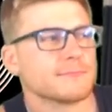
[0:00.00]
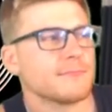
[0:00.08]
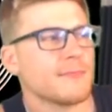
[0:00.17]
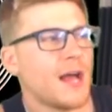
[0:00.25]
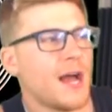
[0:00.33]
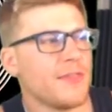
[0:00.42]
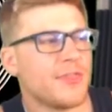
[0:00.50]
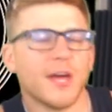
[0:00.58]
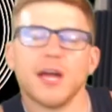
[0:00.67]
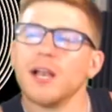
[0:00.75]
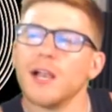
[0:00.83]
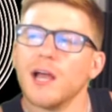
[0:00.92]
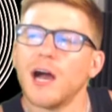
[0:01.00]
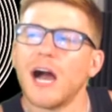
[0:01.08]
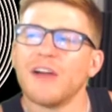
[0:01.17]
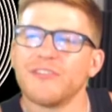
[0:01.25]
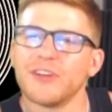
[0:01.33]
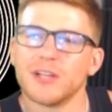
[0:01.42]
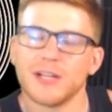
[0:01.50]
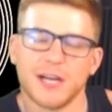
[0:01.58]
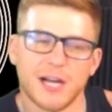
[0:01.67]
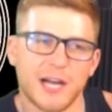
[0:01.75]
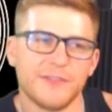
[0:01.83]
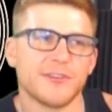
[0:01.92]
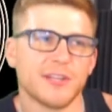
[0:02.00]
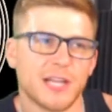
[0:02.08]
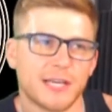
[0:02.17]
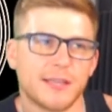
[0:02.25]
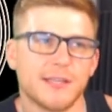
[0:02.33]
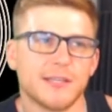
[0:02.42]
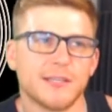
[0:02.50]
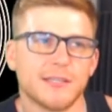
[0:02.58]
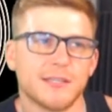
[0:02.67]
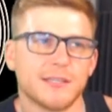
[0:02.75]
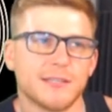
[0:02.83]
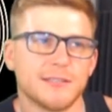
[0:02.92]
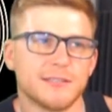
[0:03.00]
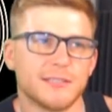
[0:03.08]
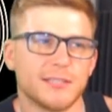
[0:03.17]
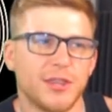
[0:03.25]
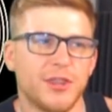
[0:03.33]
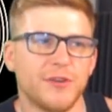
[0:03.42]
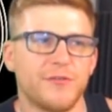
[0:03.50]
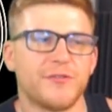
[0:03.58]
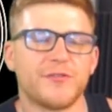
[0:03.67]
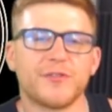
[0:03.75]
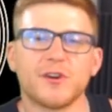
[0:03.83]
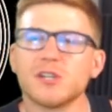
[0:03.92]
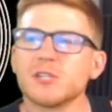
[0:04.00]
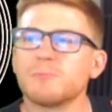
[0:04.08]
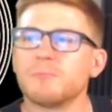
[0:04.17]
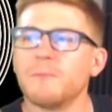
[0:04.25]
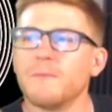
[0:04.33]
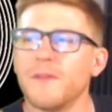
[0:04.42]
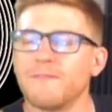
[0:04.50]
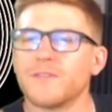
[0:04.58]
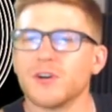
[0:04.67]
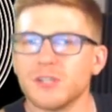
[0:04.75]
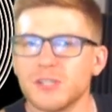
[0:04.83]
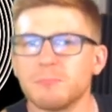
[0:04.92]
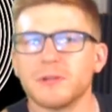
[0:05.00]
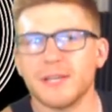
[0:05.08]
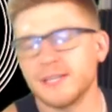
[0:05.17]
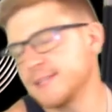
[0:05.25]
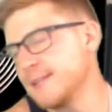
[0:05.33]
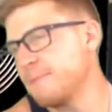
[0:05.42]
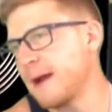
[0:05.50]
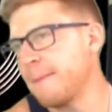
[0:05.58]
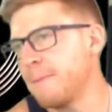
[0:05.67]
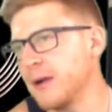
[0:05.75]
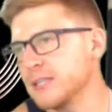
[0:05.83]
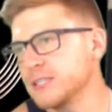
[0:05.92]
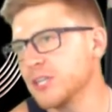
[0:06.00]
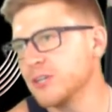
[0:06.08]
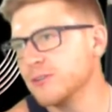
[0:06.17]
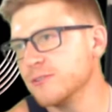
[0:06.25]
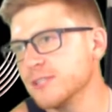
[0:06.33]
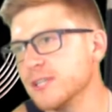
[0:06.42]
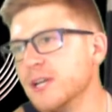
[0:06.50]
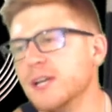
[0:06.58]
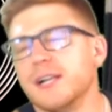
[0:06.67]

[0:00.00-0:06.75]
Now that you I, have a little bit of basis I feel, me. I feel like the the first the first place that my mind goes